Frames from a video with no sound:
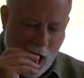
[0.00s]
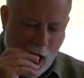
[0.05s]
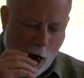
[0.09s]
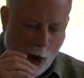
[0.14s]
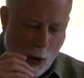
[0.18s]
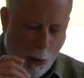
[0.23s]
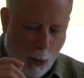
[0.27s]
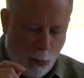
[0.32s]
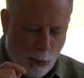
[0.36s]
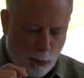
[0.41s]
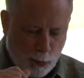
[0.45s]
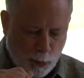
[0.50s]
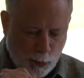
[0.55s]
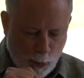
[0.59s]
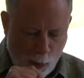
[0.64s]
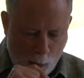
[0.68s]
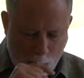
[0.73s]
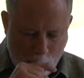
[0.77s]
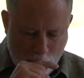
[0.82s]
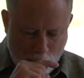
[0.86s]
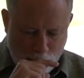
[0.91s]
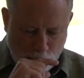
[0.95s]
more
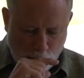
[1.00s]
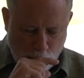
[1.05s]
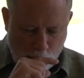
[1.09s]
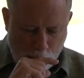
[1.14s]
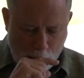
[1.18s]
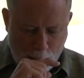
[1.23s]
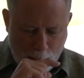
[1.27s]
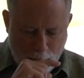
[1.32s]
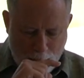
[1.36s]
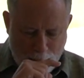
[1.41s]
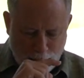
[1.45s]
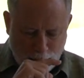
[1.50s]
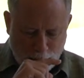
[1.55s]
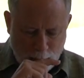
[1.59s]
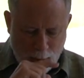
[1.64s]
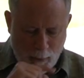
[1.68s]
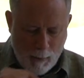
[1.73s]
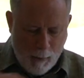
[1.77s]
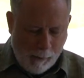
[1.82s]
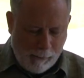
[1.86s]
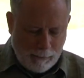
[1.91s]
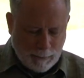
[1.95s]
energy in you,
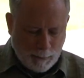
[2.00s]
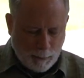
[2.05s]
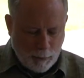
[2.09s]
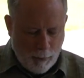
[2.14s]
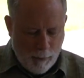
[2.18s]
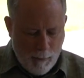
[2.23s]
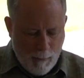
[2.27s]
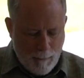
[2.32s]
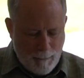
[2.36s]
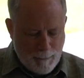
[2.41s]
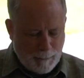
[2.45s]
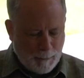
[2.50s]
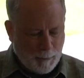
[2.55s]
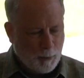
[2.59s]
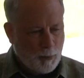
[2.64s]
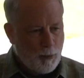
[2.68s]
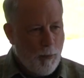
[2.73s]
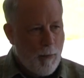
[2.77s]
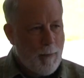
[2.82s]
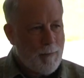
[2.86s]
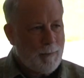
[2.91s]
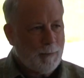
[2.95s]
you light
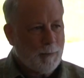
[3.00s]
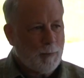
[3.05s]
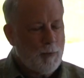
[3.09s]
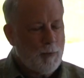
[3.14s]
up.